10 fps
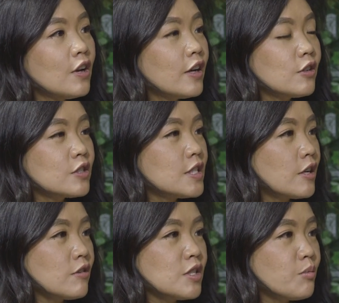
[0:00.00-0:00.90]
not your
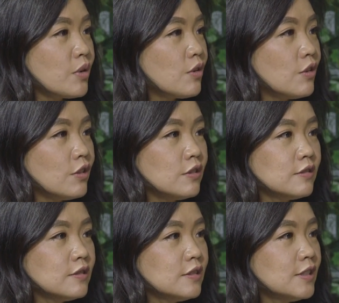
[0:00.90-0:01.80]

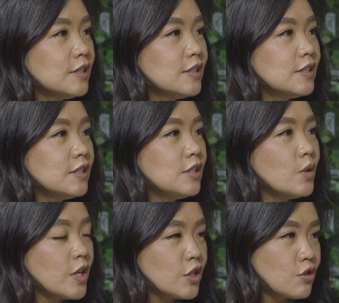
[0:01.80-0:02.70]
stereotypical
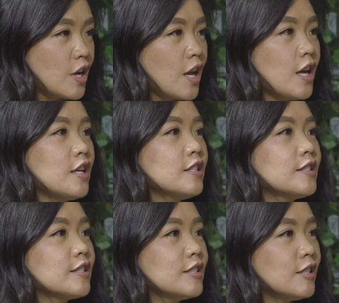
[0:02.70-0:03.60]
go get straight
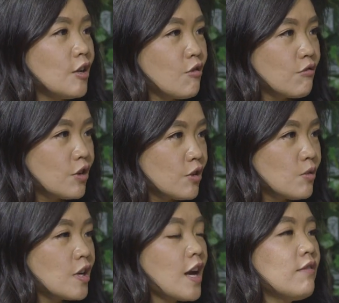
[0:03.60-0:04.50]
A's, you know, go
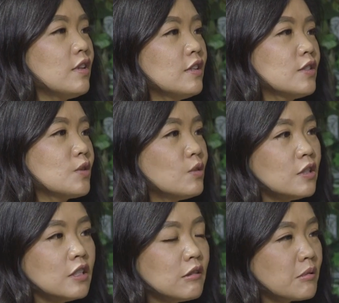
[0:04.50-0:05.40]
to an Ivy League
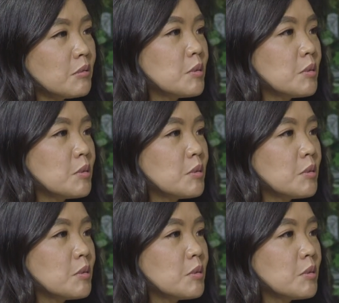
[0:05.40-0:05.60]
school.